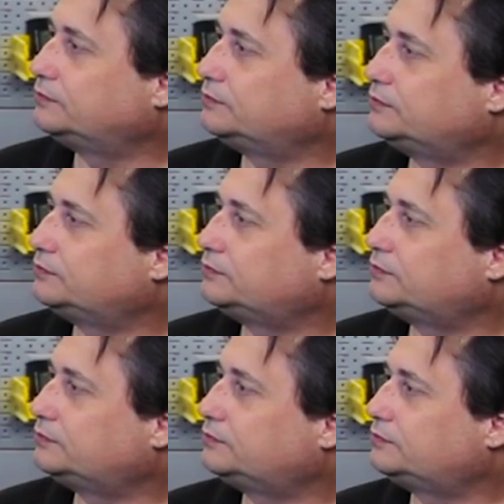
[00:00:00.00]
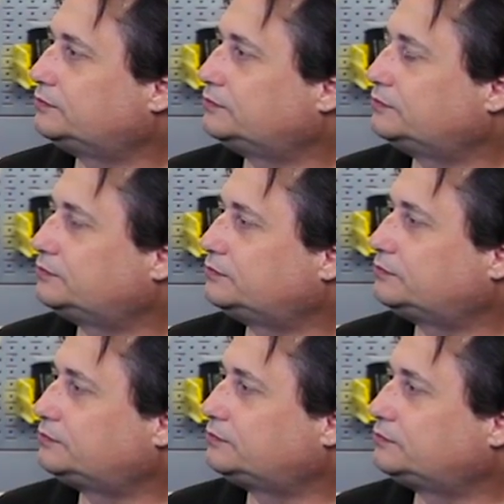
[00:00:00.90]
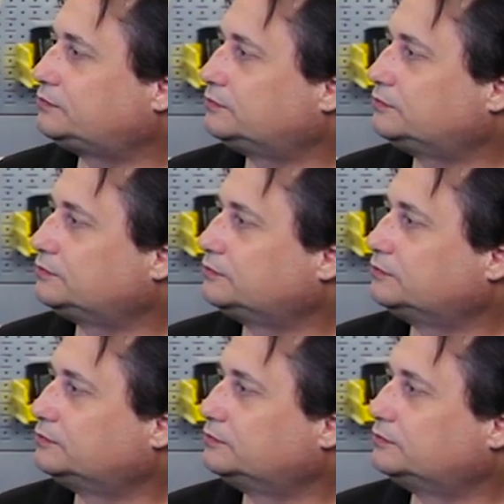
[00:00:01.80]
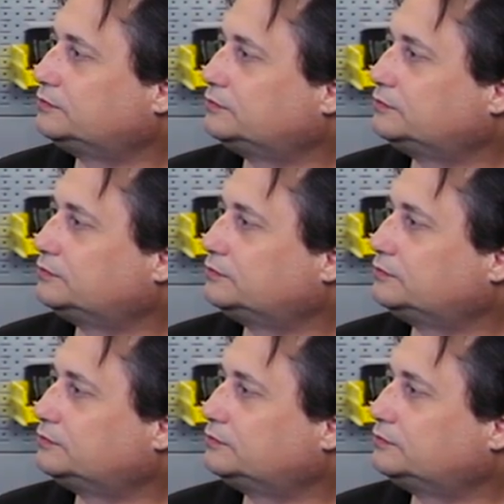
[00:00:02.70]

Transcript: (silent)